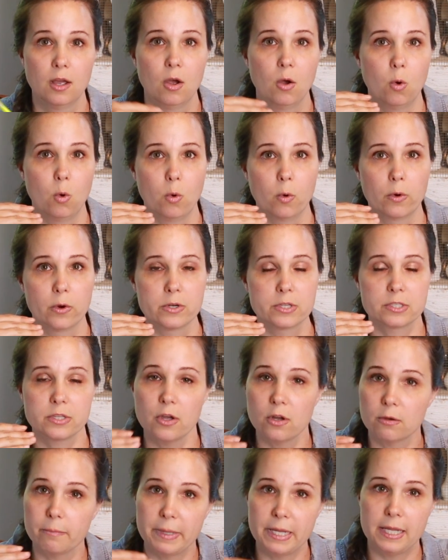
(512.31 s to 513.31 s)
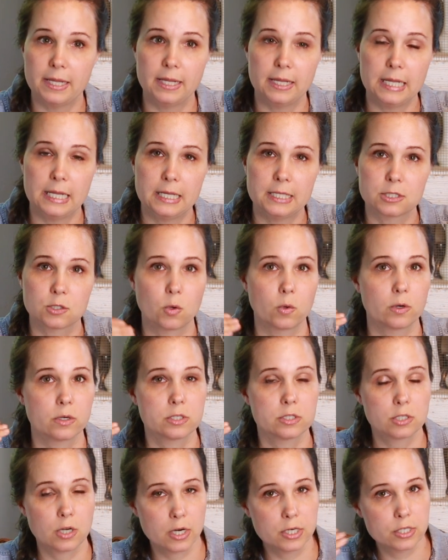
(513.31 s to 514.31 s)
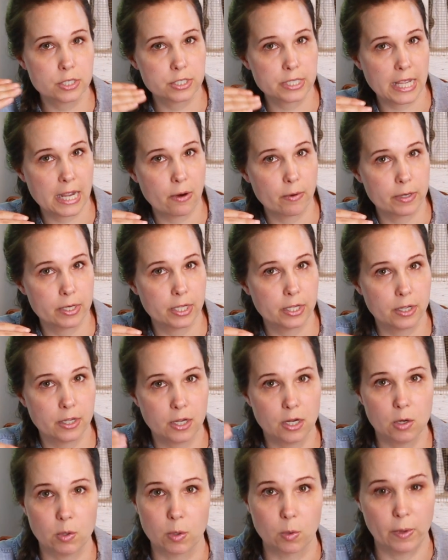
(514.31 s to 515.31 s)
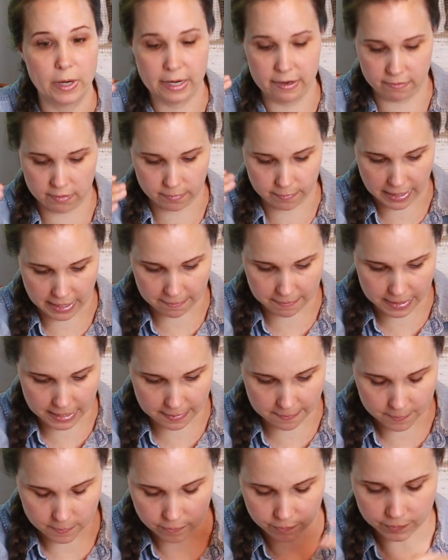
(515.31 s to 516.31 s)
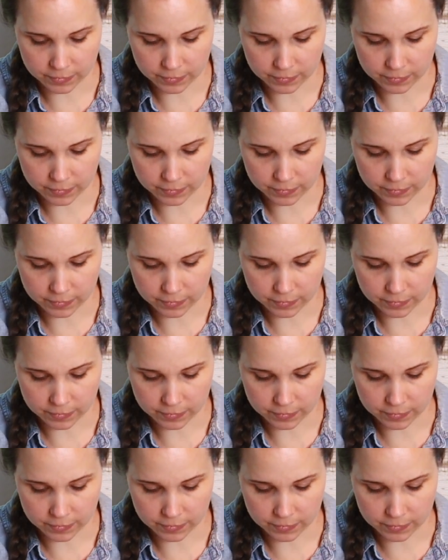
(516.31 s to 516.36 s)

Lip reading: or soak beans, or start your sourdough, or whatever it might be.